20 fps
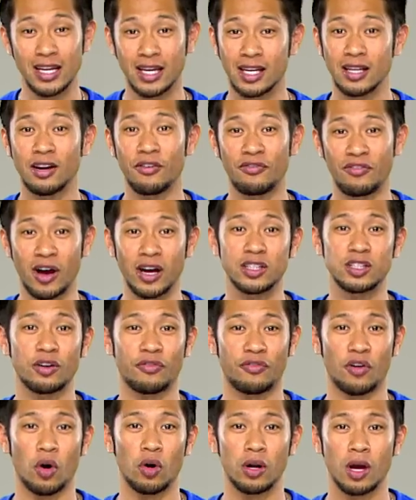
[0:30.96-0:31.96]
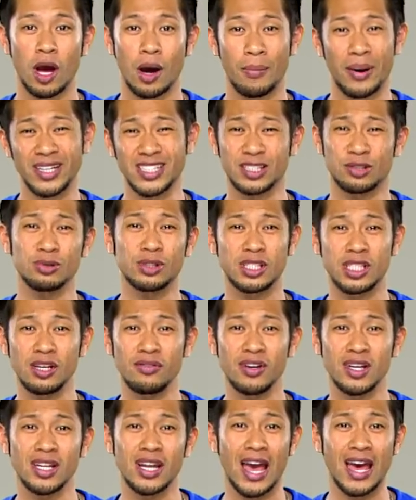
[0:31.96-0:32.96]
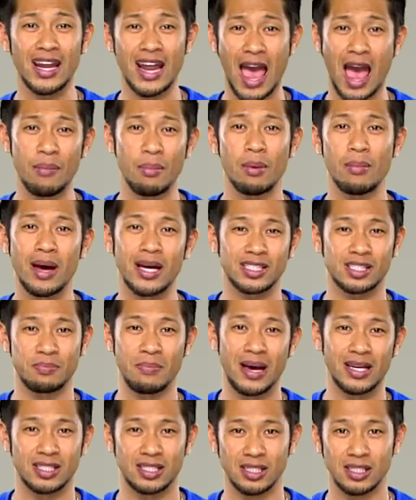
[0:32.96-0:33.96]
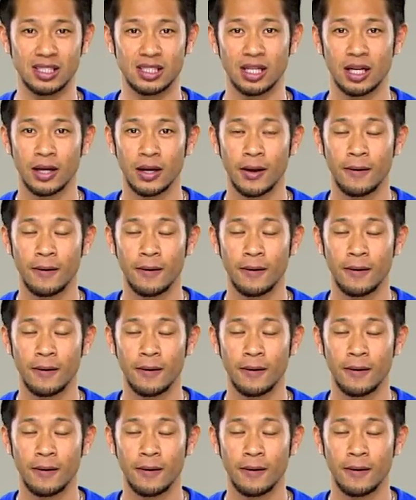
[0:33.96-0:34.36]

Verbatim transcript: it can affect your phone by just receiving an MMS message.